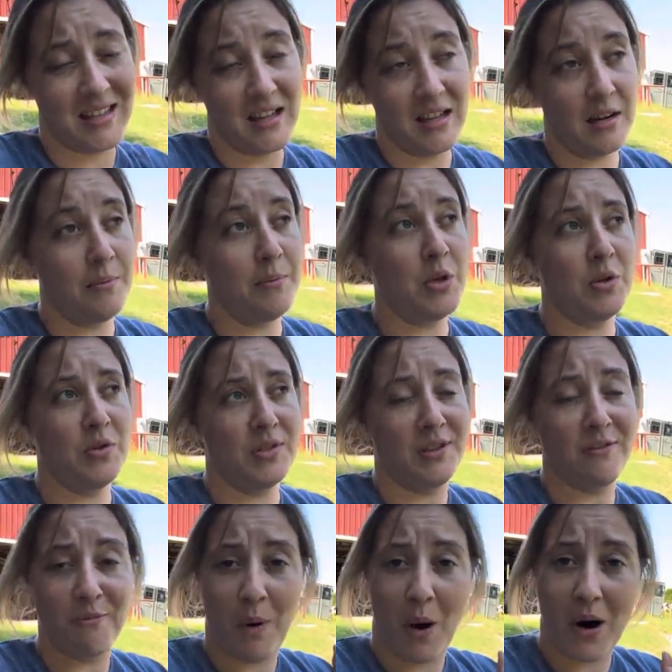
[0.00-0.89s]
an
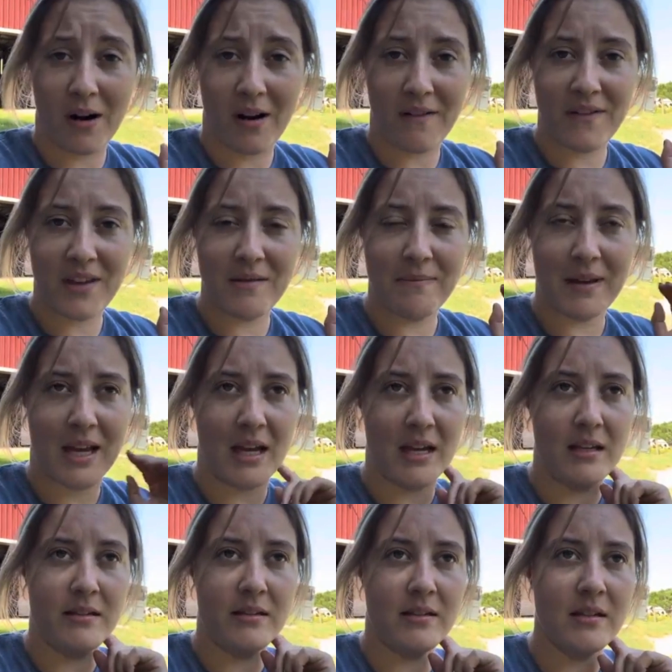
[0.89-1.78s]
abusive part of it
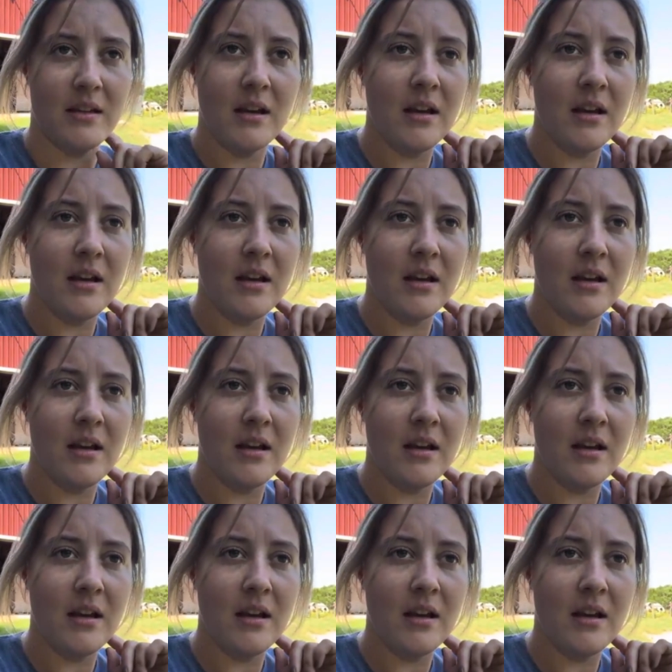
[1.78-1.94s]
because